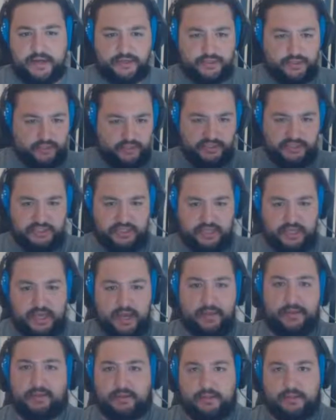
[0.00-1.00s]
you can see,
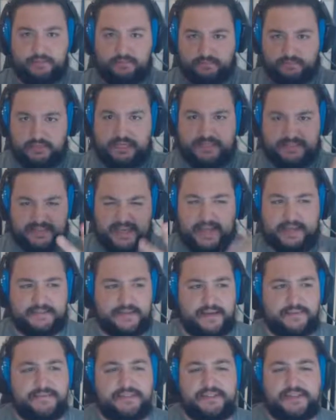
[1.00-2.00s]
I'm in the exact
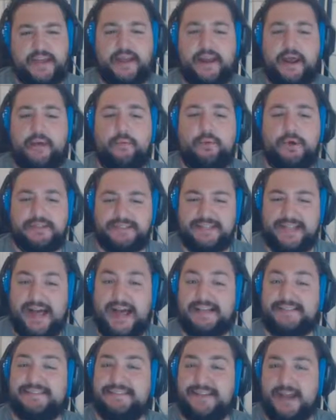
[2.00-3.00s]
same state I was
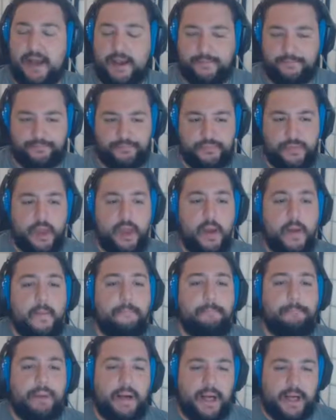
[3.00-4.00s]
last time.
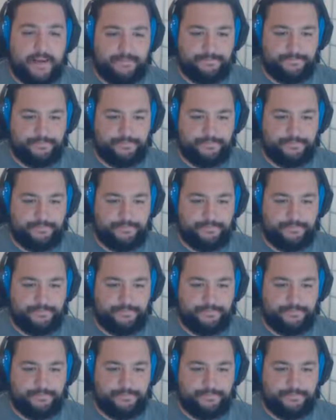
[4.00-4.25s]
But,